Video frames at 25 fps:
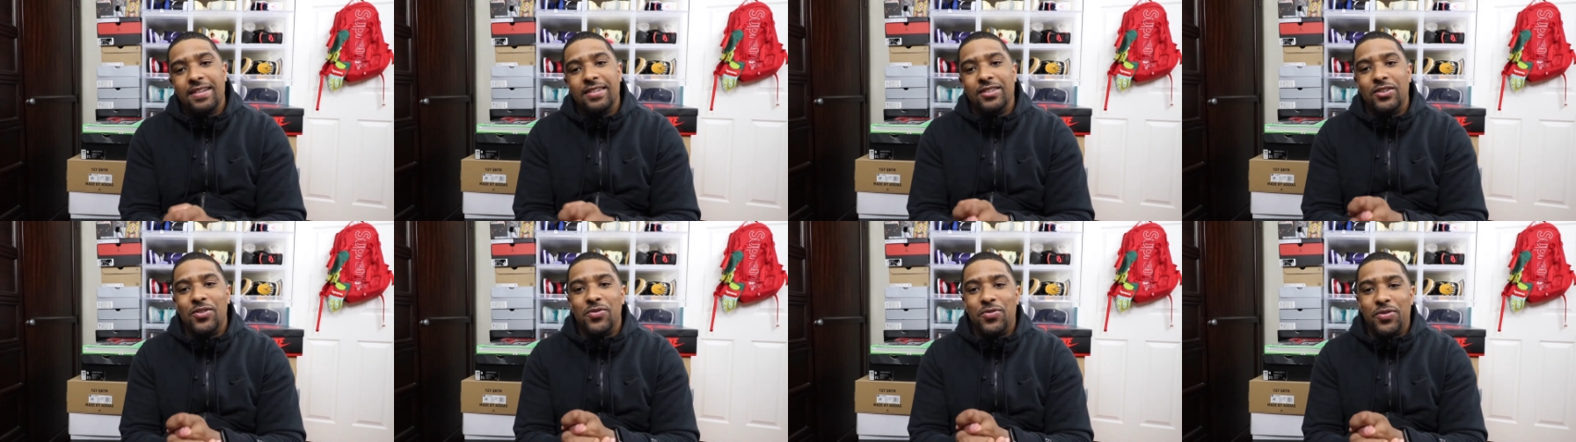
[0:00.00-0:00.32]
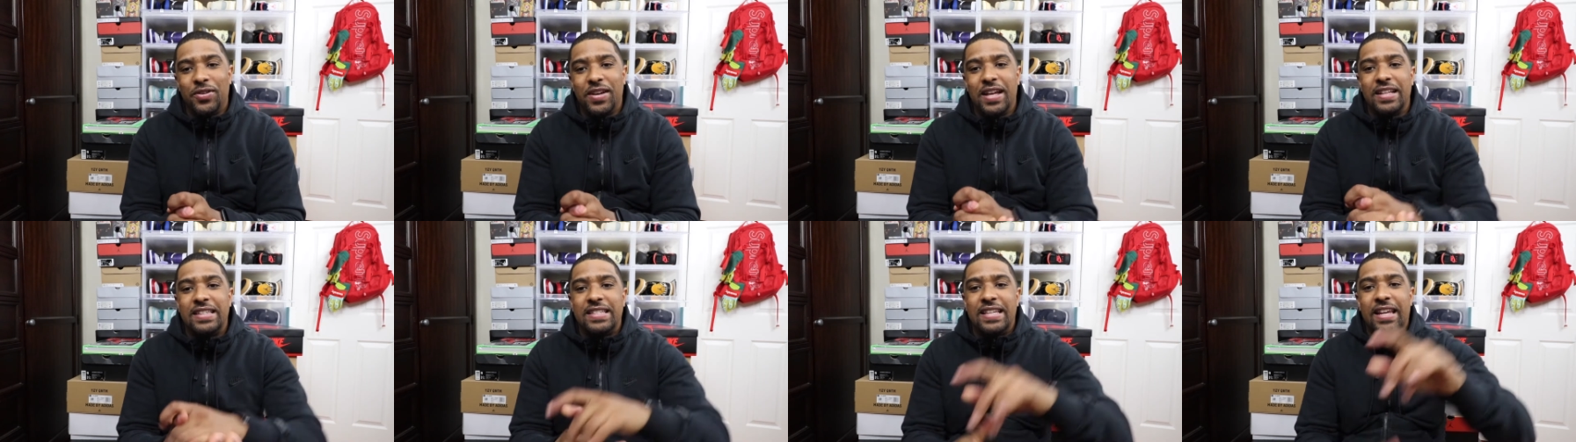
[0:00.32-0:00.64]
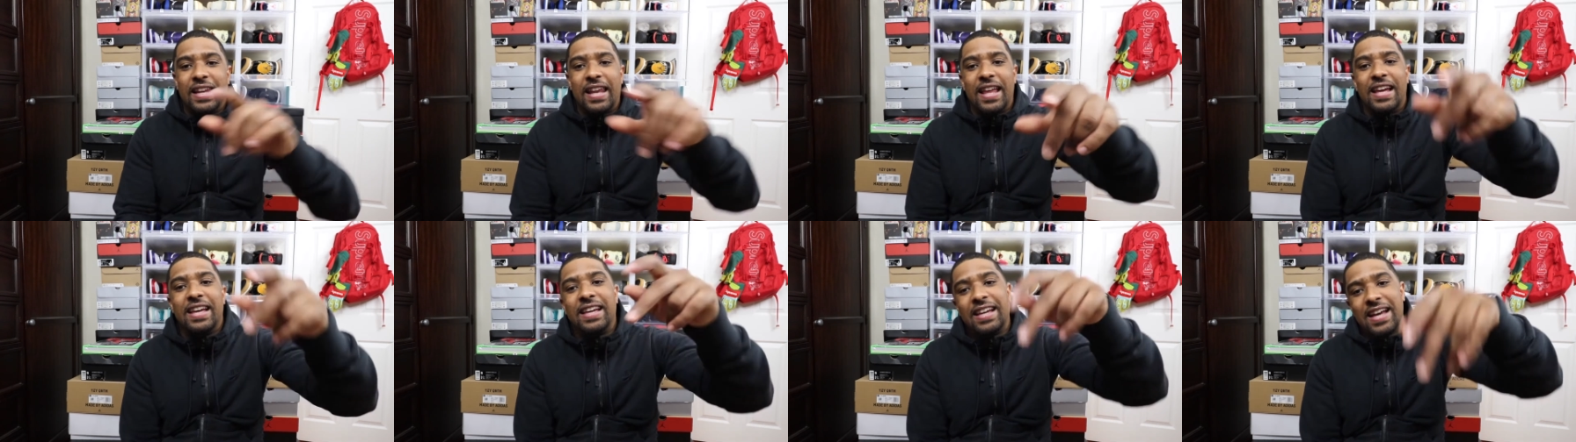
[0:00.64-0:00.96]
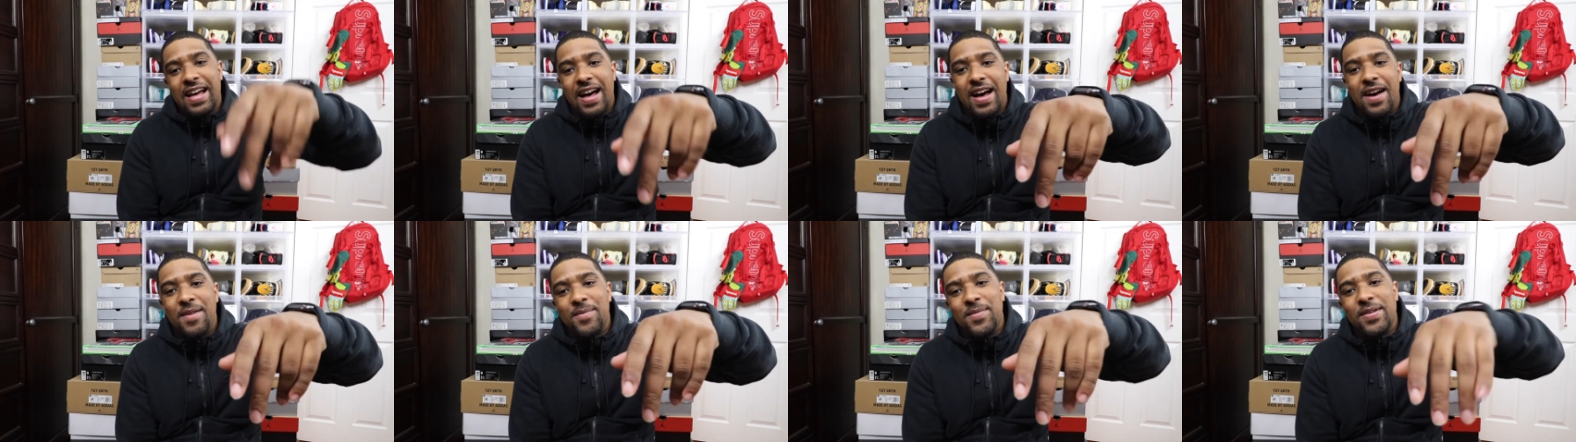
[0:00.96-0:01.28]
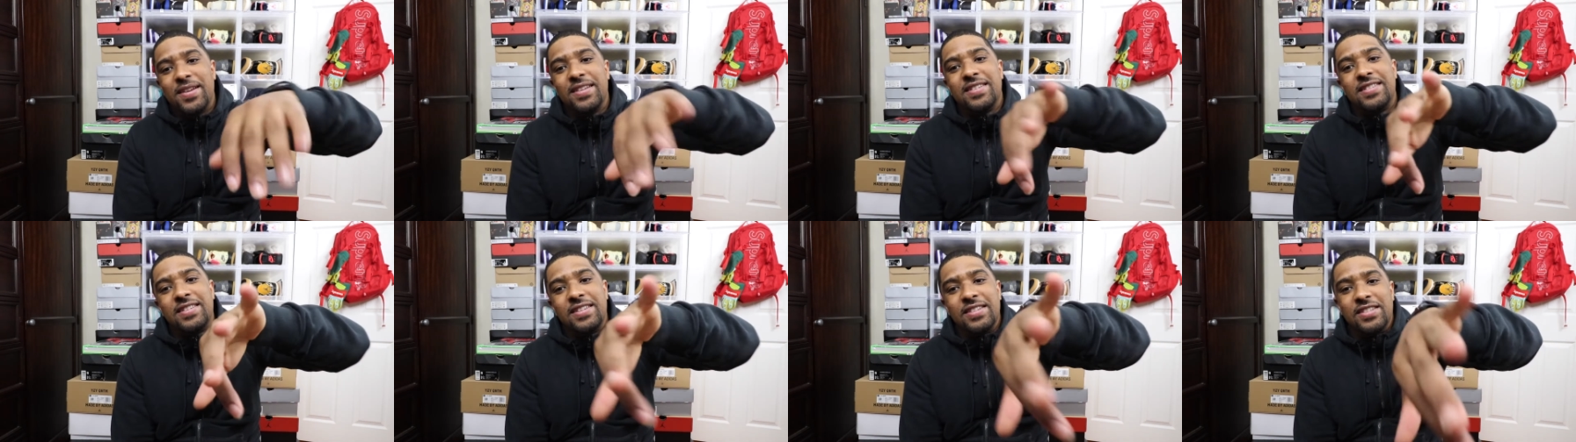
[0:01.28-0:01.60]
don't forget to like,
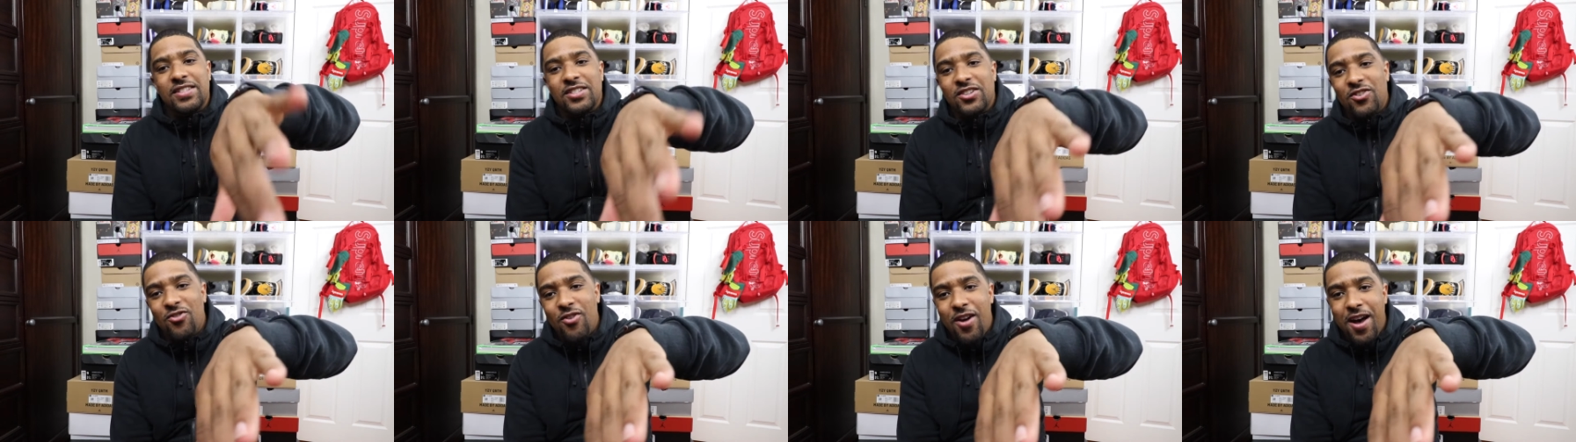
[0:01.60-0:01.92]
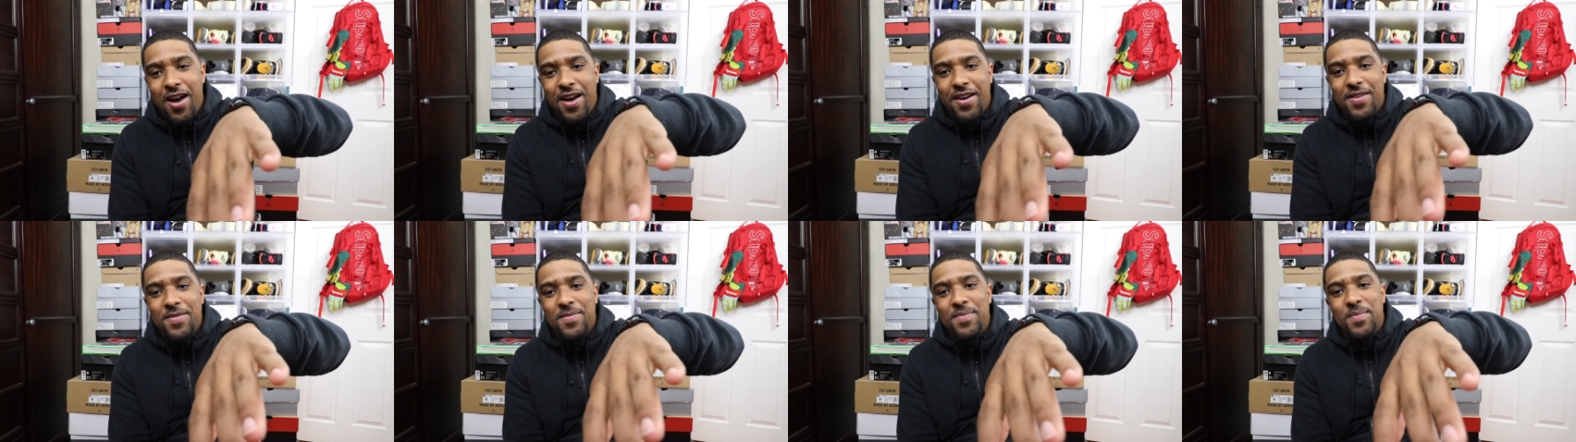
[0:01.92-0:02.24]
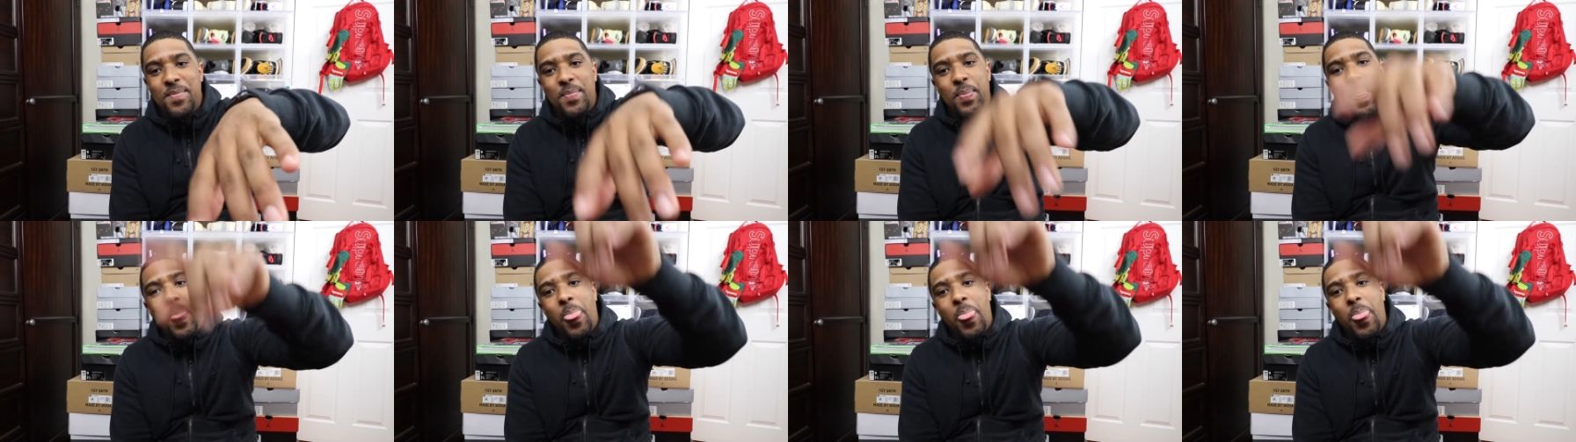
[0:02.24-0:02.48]
comment, subscribe,